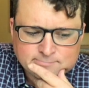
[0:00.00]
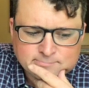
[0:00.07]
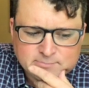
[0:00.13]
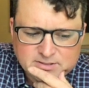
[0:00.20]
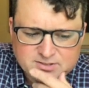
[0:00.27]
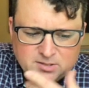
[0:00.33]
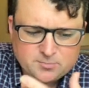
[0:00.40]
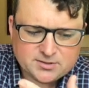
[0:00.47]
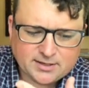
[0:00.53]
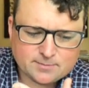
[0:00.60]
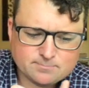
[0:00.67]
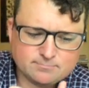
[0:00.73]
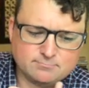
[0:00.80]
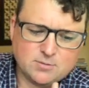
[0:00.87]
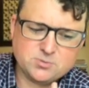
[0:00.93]
It seems
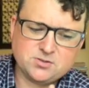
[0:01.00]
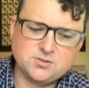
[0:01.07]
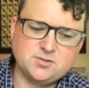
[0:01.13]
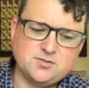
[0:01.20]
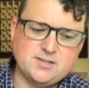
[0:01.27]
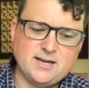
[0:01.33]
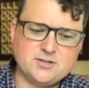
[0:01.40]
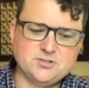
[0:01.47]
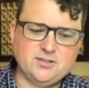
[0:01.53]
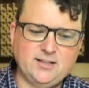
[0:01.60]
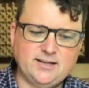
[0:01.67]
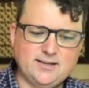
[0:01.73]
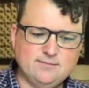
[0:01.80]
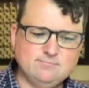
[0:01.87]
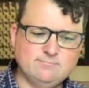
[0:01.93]
like Moses is actually
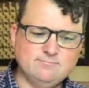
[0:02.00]
like a